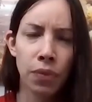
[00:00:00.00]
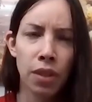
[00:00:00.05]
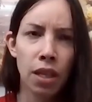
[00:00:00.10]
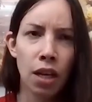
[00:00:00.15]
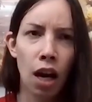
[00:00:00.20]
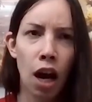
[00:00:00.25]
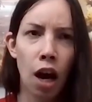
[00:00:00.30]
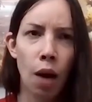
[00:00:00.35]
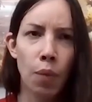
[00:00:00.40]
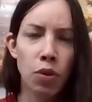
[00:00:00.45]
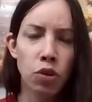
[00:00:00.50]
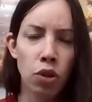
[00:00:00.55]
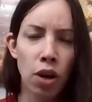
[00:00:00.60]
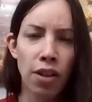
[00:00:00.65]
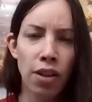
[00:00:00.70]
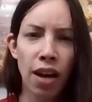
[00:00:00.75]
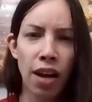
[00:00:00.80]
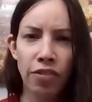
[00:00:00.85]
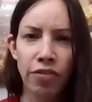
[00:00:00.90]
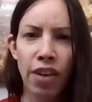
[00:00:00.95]
And so
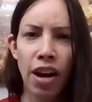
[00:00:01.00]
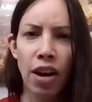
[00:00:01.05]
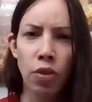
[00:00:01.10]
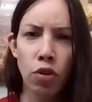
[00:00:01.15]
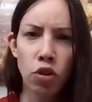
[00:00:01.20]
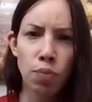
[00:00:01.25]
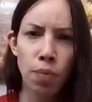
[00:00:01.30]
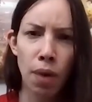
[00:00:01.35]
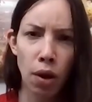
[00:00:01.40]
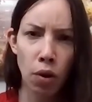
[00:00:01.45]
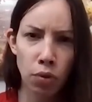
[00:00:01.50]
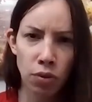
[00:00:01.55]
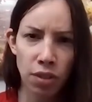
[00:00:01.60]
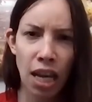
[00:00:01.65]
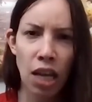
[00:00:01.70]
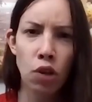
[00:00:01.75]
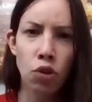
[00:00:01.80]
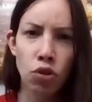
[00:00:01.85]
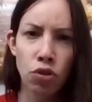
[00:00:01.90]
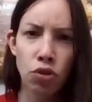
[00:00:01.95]
I find those models
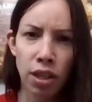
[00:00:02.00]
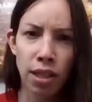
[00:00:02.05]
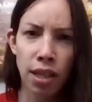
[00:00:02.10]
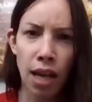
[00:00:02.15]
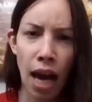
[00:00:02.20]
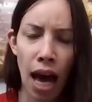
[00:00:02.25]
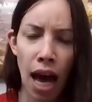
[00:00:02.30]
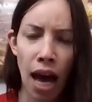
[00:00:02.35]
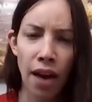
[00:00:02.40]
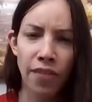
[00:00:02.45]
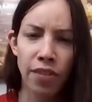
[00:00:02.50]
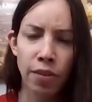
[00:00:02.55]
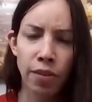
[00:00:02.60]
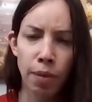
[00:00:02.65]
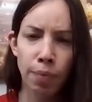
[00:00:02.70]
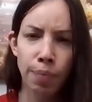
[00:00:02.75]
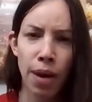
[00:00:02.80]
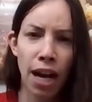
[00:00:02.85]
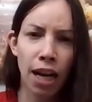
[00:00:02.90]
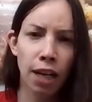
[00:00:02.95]
interesting to have in the
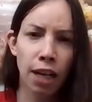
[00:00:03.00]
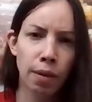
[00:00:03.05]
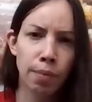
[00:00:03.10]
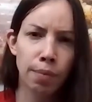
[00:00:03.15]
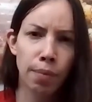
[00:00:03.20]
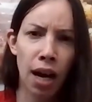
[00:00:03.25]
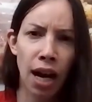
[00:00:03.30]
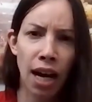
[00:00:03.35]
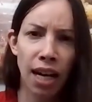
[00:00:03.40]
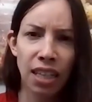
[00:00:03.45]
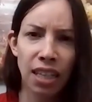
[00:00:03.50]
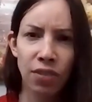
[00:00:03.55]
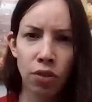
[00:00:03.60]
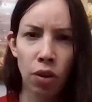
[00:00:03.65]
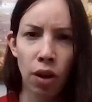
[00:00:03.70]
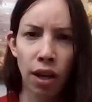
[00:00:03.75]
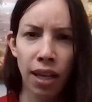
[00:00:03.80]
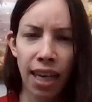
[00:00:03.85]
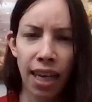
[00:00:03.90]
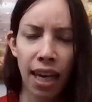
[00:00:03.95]
back of my mind, even though
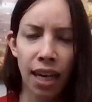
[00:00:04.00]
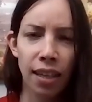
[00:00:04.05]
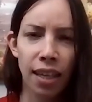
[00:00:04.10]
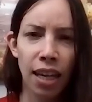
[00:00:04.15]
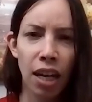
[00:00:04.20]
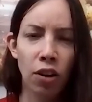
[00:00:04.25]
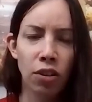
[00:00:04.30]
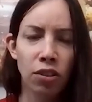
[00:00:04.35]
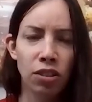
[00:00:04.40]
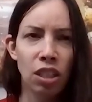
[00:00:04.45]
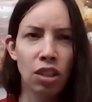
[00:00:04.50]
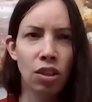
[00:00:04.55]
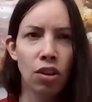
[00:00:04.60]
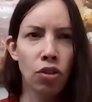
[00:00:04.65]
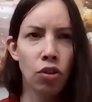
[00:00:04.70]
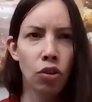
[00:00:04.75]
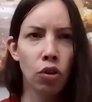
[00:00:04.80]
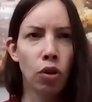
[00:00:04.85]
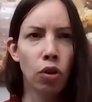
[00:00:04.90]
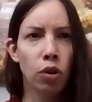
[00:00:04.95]
I can't guarantee that
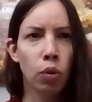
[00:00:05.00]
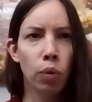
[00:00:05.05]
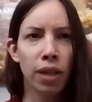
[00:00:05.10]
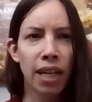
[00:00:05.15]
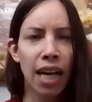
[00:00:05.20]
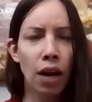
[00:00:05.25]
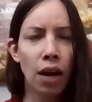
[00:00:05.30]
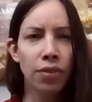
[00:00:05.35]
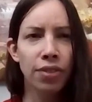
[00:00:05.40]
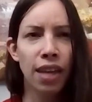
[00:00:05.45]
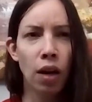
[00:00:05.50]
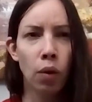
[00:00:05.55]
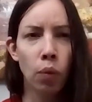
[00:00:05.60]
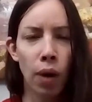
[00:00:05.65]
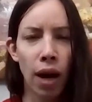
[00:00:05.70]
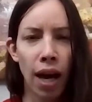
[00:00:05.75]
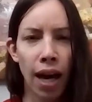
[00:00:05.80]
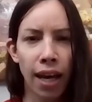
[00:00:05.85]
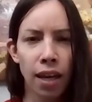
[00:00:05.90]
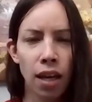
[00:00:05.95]
they're going to work out that
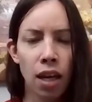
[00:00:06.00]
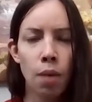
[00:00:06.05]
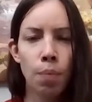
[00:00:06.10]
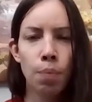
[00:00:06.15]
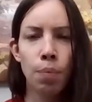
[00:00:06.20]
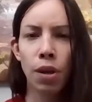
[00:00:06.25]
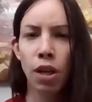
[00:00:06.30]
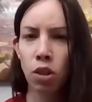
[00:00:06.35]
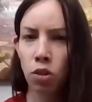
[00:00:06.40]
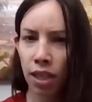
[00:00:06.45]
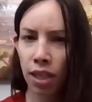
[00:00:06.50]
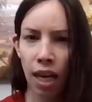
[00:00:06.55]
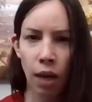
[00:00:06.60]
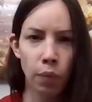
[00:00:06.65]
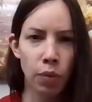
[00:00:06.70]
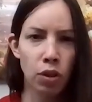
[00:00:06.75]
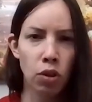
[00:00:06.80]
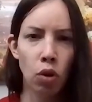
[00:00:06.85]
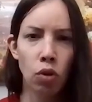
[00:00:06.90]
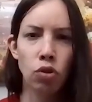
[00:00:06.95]
way, because again, we
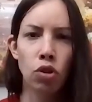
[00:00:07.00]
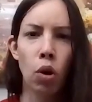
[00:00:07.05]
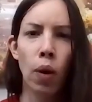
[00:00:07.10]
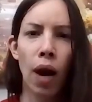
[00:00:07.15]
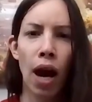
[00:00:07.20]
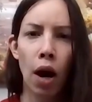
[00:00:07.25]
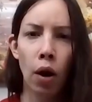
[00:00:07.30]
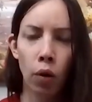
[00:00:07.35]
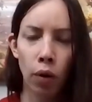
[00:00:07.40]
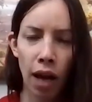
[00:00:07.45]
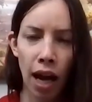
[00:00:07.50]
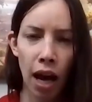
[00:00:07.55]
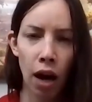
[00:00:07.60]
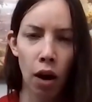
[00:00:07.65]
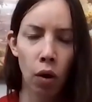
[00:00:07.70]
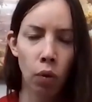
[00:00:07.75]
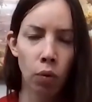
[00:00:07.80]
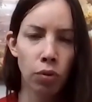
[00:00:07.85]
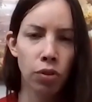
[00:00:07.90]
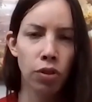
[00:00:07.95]
don't know how
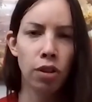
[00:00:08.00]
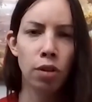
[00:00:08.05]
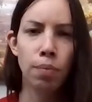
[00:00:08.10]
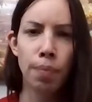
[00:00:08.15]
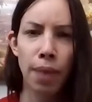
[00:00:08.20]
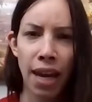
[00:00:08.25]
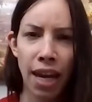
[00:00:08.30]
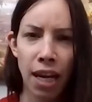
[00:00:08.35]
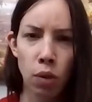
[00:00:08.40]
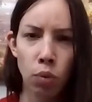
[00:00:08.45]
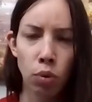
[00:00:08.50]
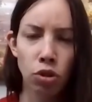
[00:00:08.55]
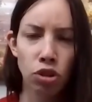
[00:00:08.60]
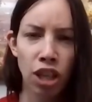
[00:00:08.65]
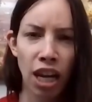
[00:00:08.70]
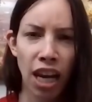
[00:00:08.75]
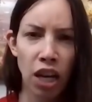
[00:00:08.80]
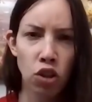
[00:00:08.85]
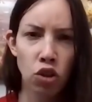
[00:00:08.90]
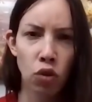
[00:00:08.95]
the demand will
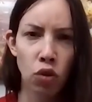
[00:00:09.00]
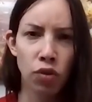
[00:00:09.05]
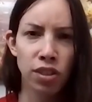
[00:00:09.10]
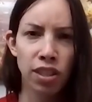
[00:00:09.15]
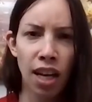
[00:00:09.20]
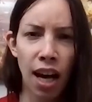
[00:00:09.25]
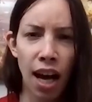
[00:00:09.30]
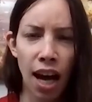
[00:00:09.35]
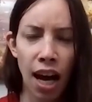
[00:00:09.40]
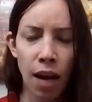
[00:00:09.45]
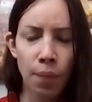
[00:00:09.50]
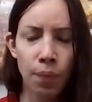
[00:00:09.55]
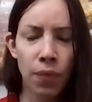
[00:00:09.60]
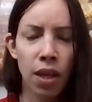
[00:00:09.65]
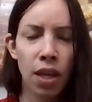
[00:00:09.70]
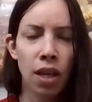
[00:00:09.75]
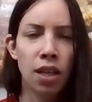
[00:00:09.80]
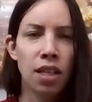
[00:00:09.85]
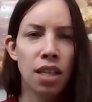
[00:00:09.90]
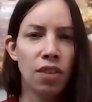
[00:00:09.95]
change over time,
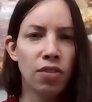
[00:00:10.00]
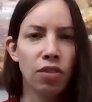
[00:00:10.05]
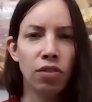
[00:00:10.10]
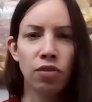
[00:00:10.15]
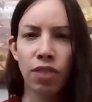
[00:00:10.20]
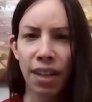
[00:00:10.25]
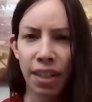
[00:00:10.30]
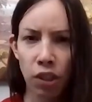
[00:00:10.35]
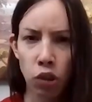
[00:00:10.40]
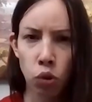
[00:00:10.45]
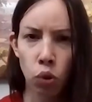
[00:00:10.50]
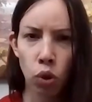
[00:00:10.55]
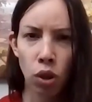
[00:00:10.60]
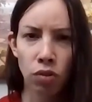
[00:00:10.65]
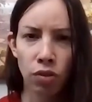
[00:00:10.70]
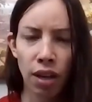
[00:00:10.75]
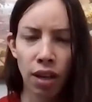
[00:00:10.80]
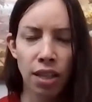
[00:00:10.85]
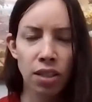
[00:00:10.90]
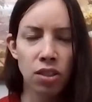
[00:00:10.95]
different regulatory
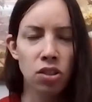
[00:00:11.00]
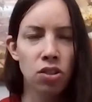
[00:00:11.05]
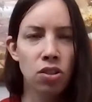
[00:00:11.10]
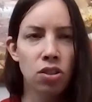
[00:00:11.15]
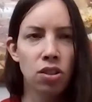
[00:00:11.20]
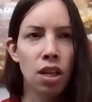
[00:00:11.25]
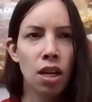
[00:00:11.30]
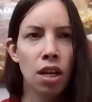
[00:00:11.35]
risks.